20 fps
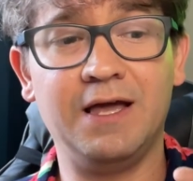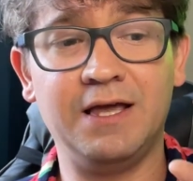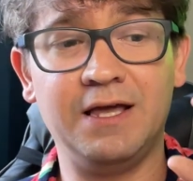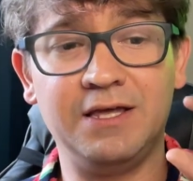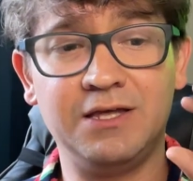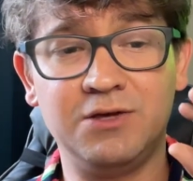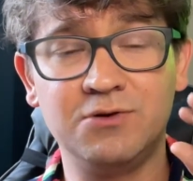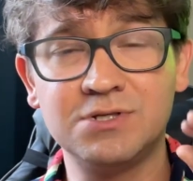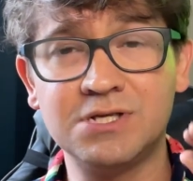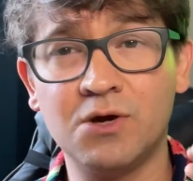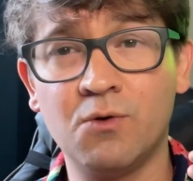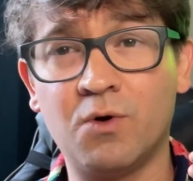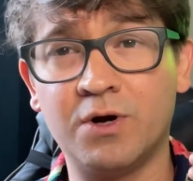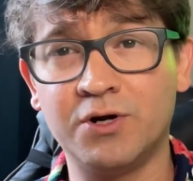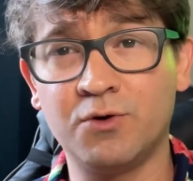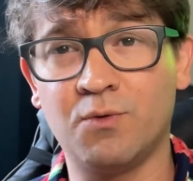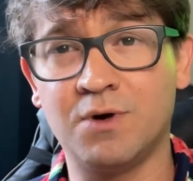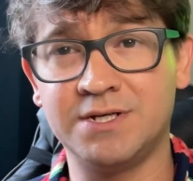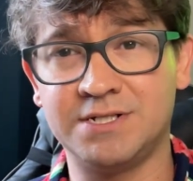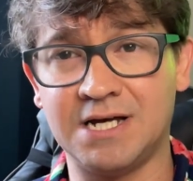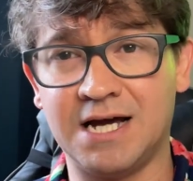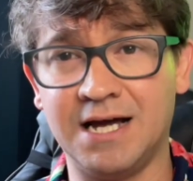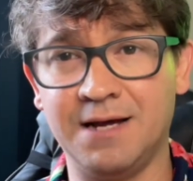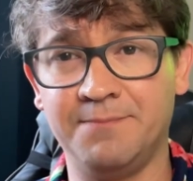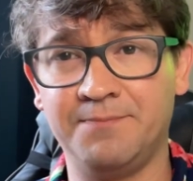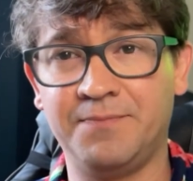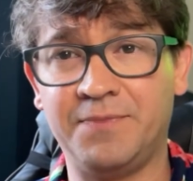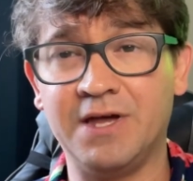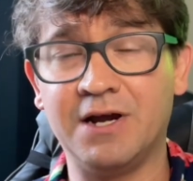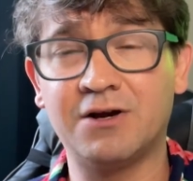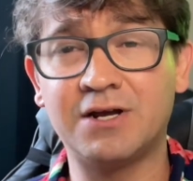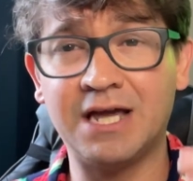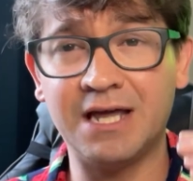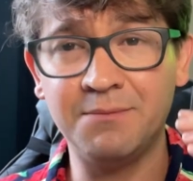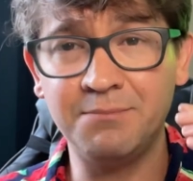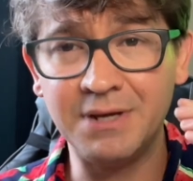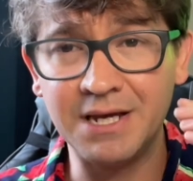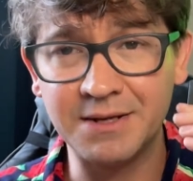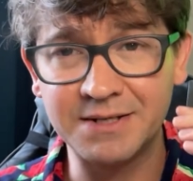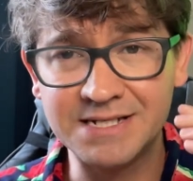using one-to-one time. There can
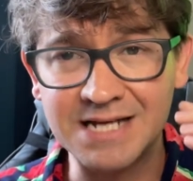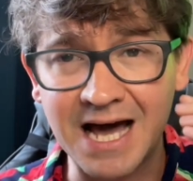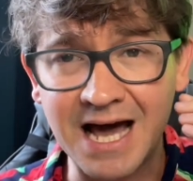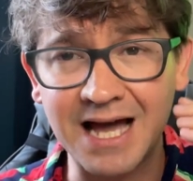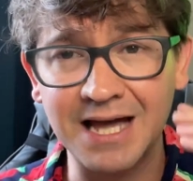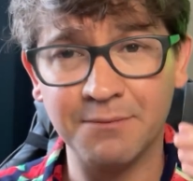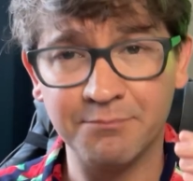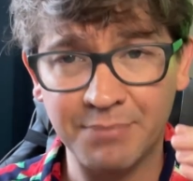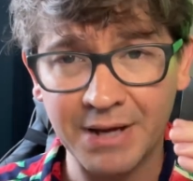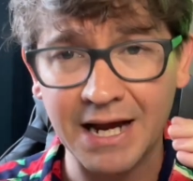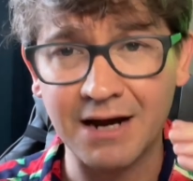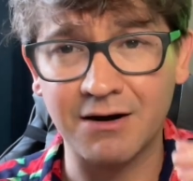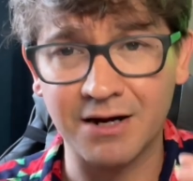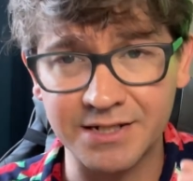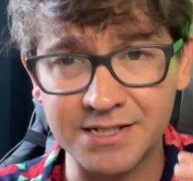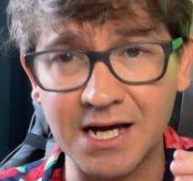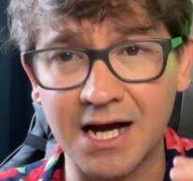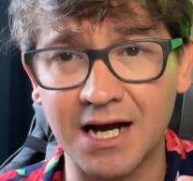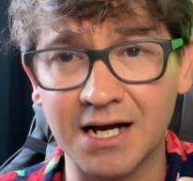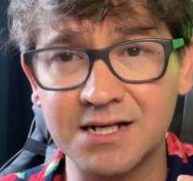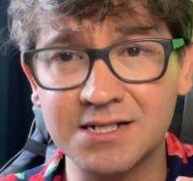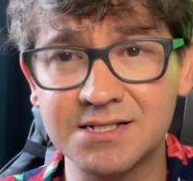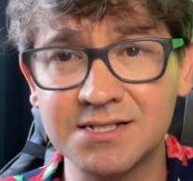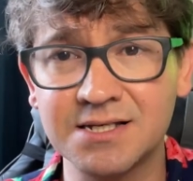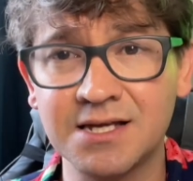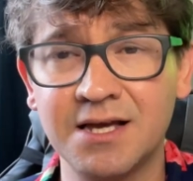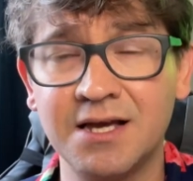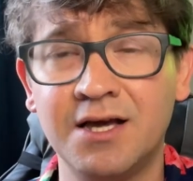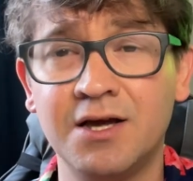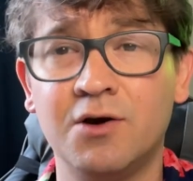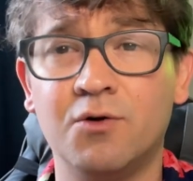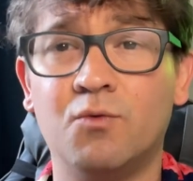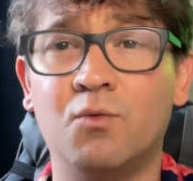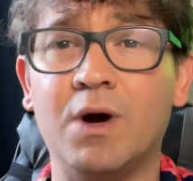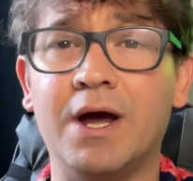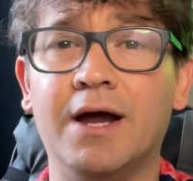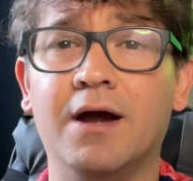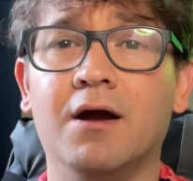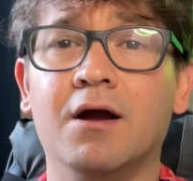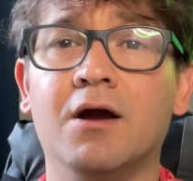be a time paradox
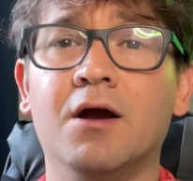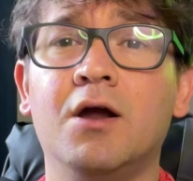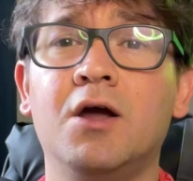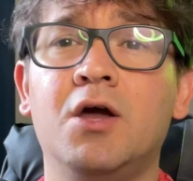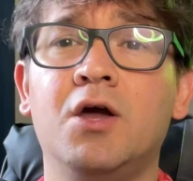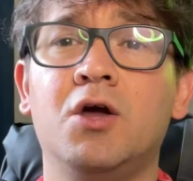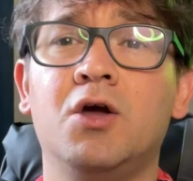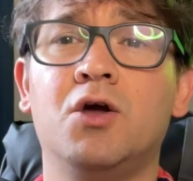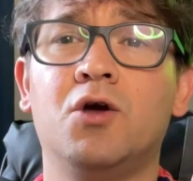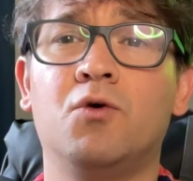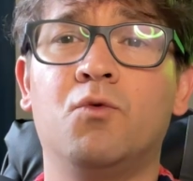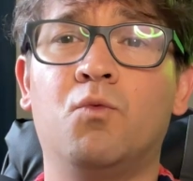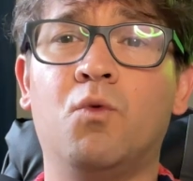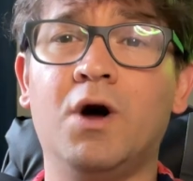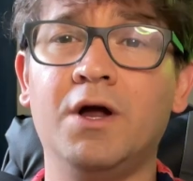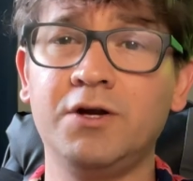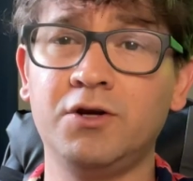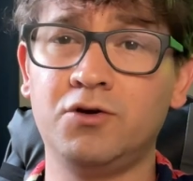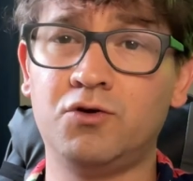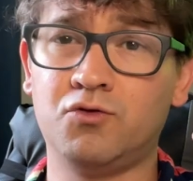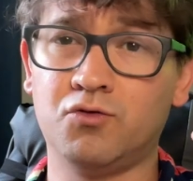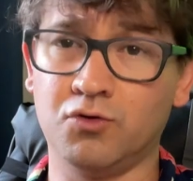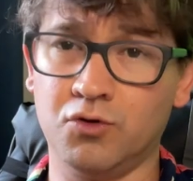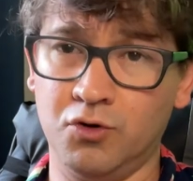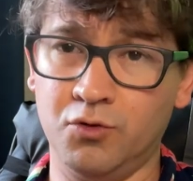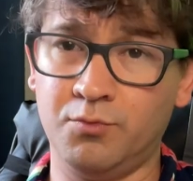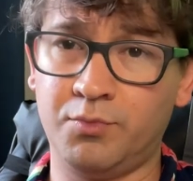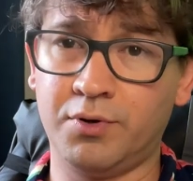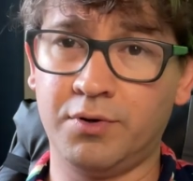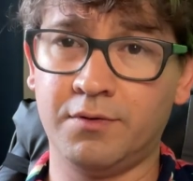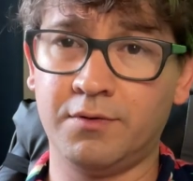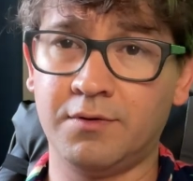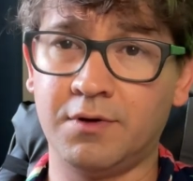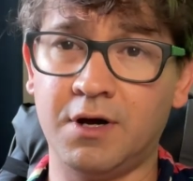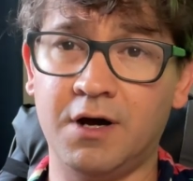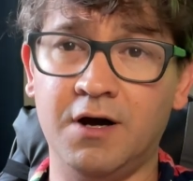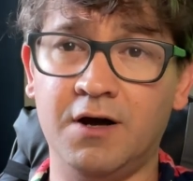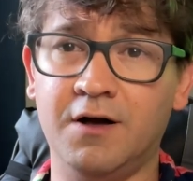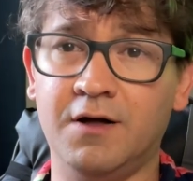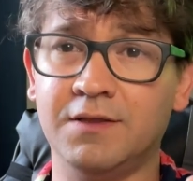where one group,
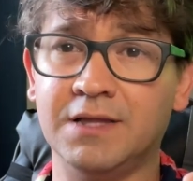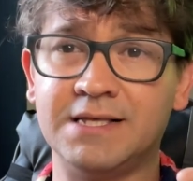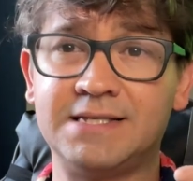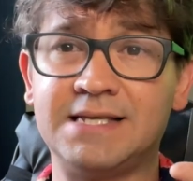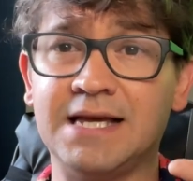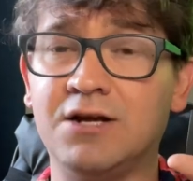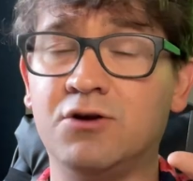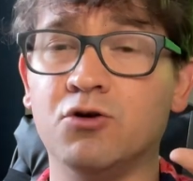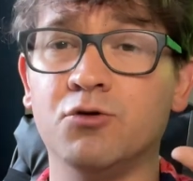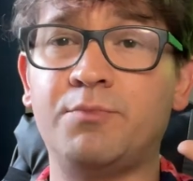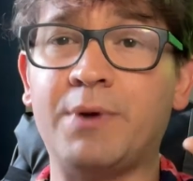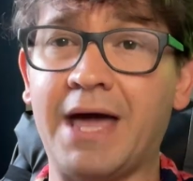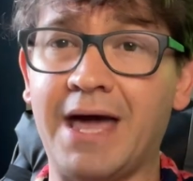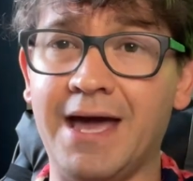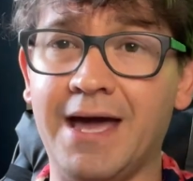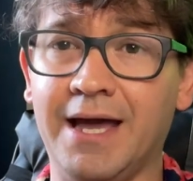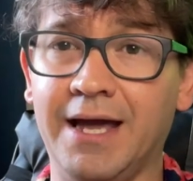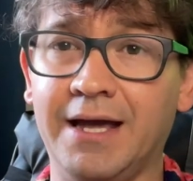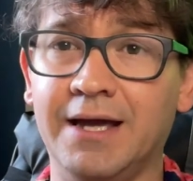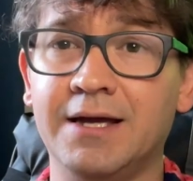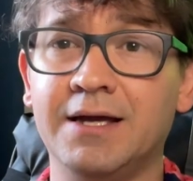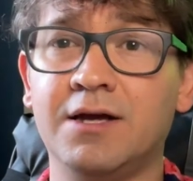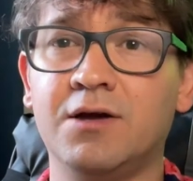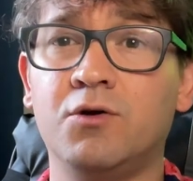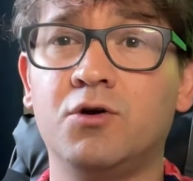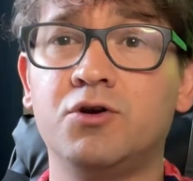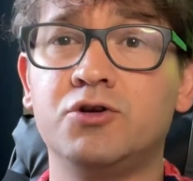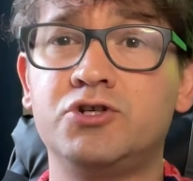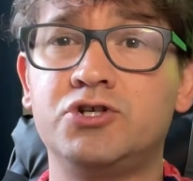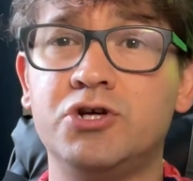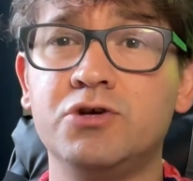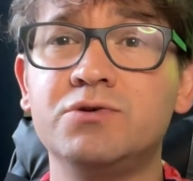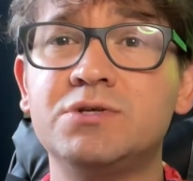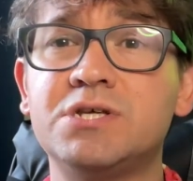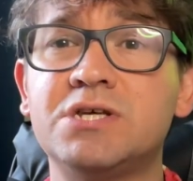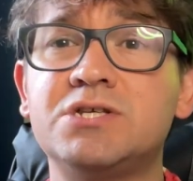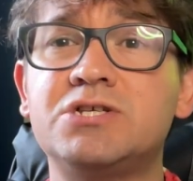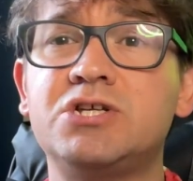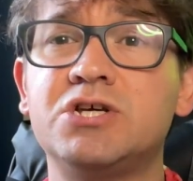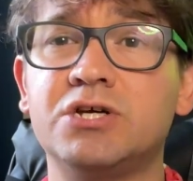let's say Group A,
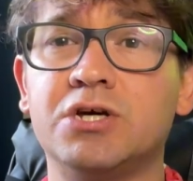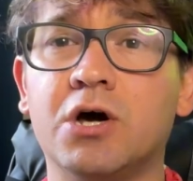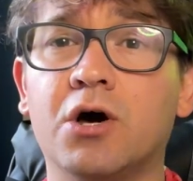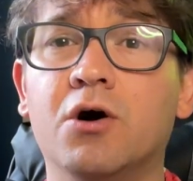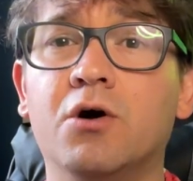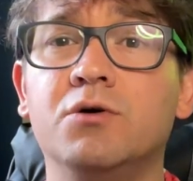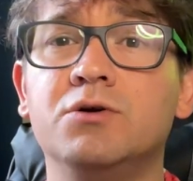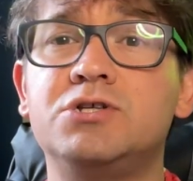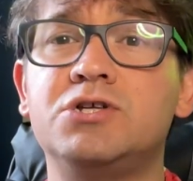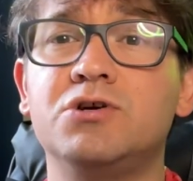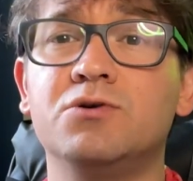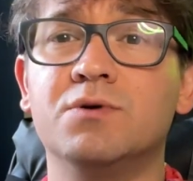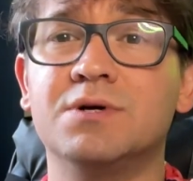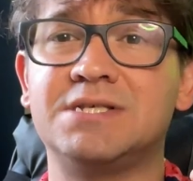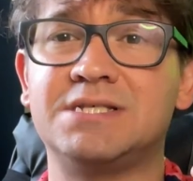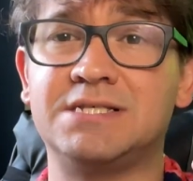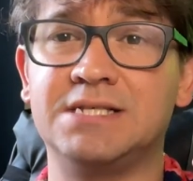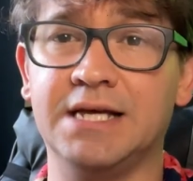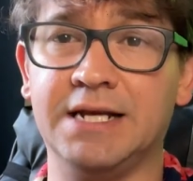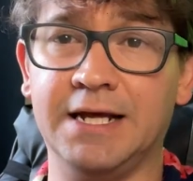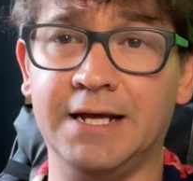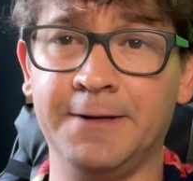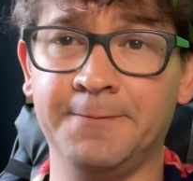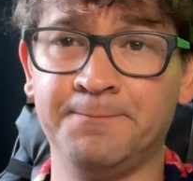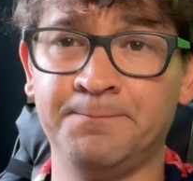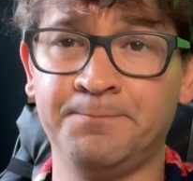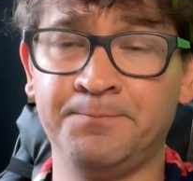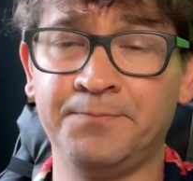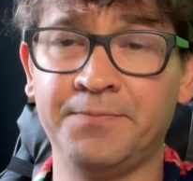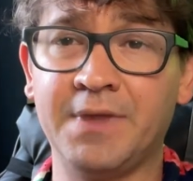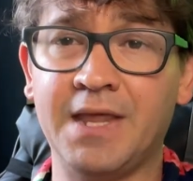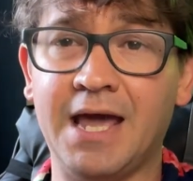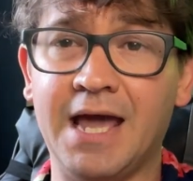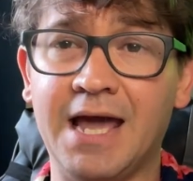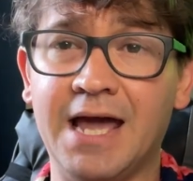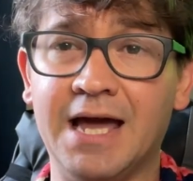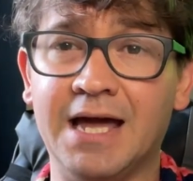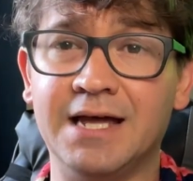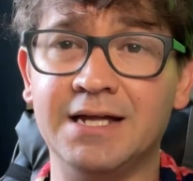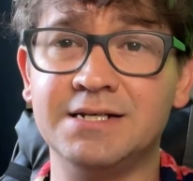chooses to go to a city,
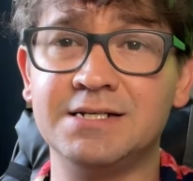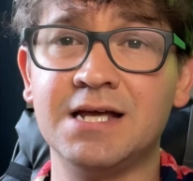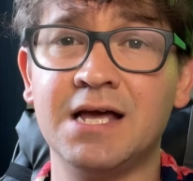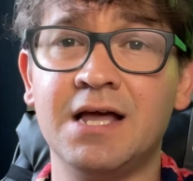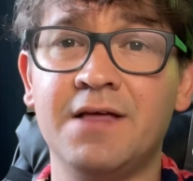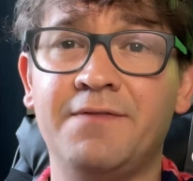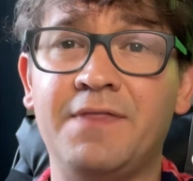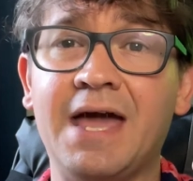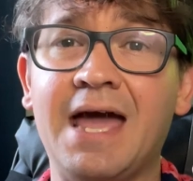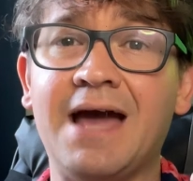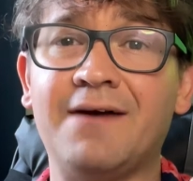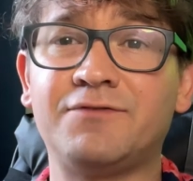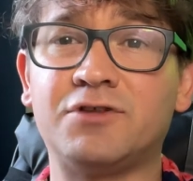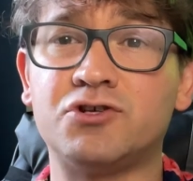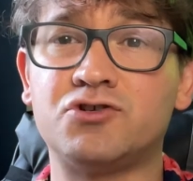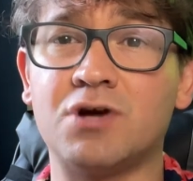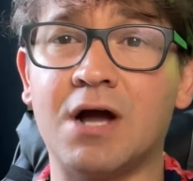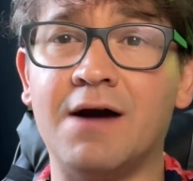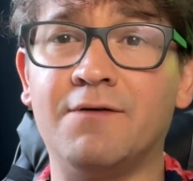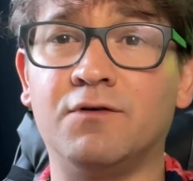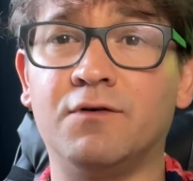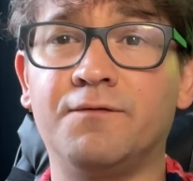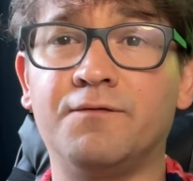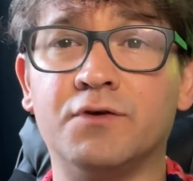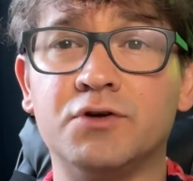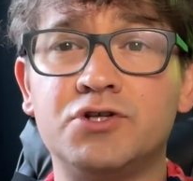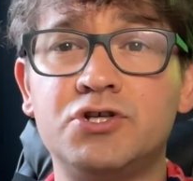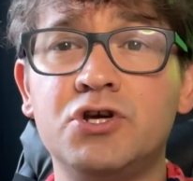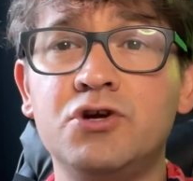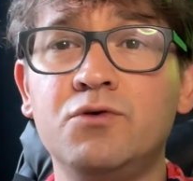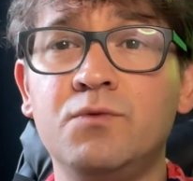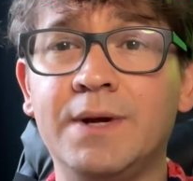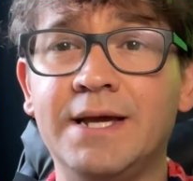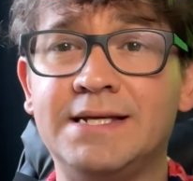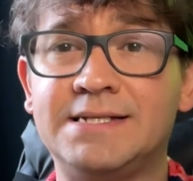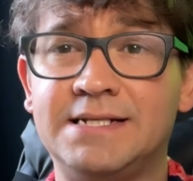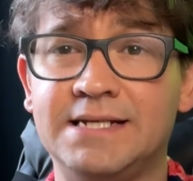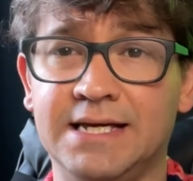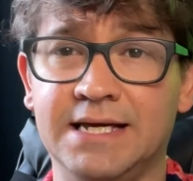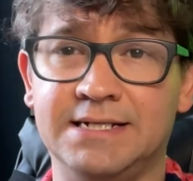and they have to travel for 2
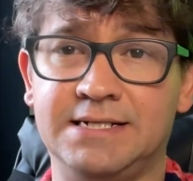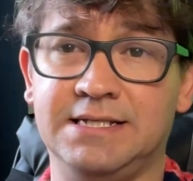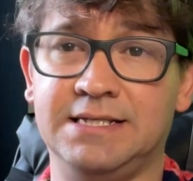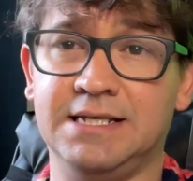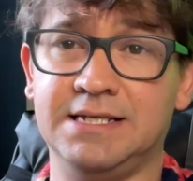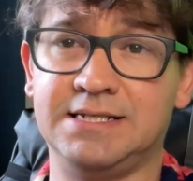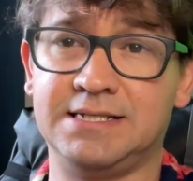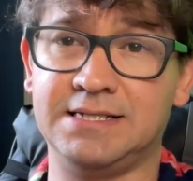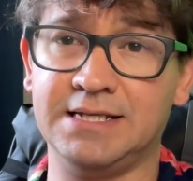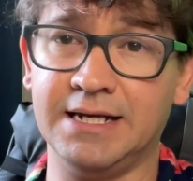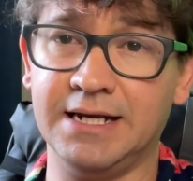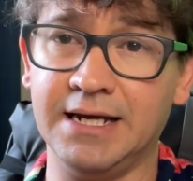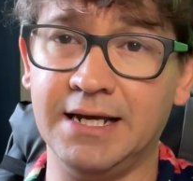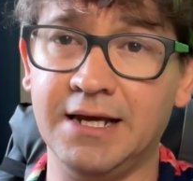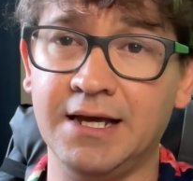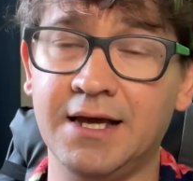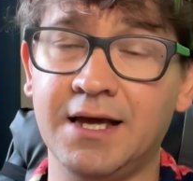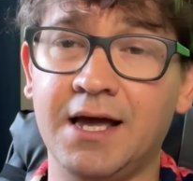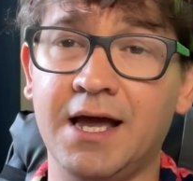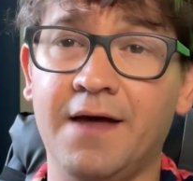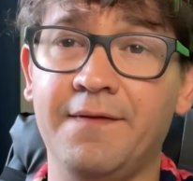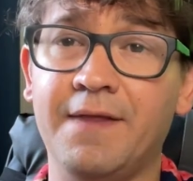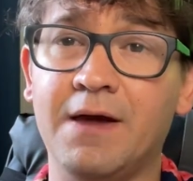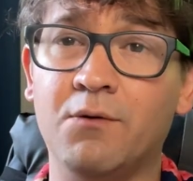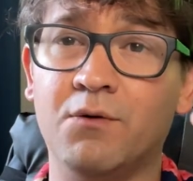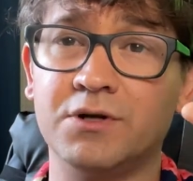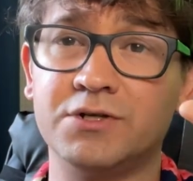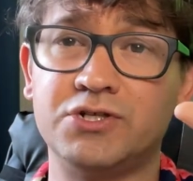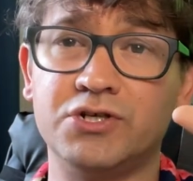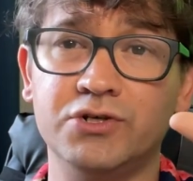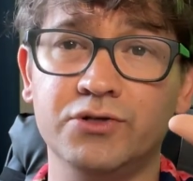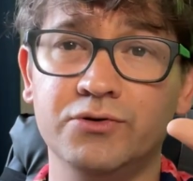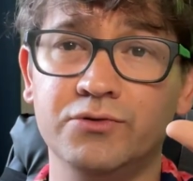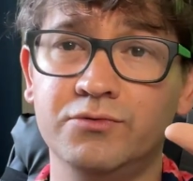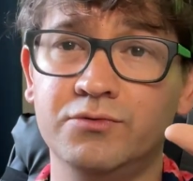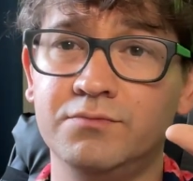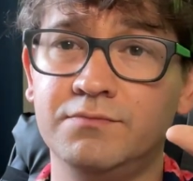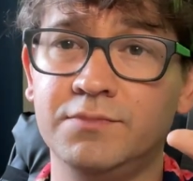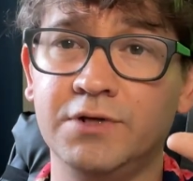weeks to get to this city, and they want to,